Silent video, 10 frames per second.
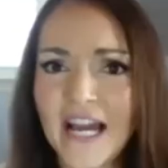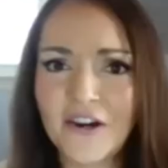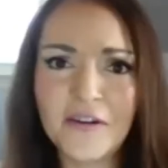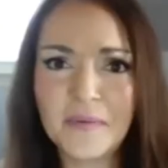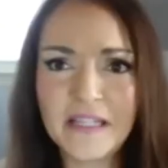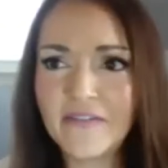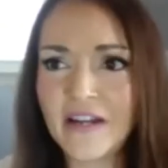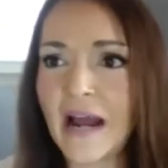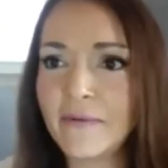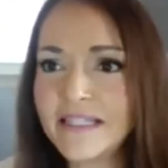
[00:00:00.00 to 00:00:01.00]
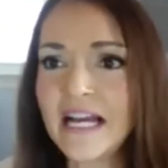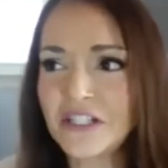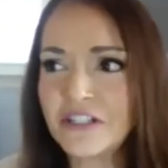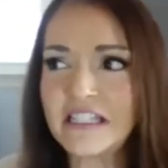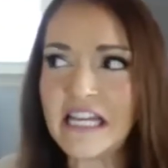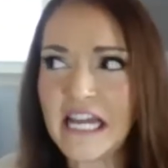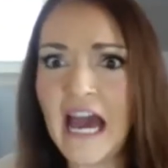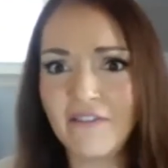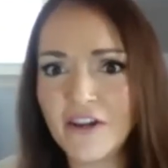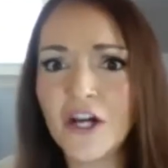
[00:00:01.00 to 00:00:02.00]
couldn't believe it. I was actually like
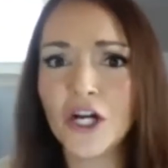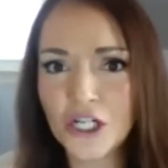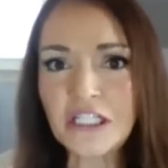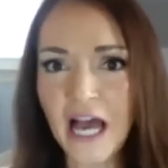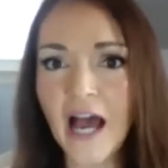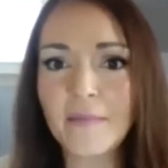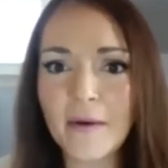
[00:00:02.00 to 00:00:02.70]
having a good time.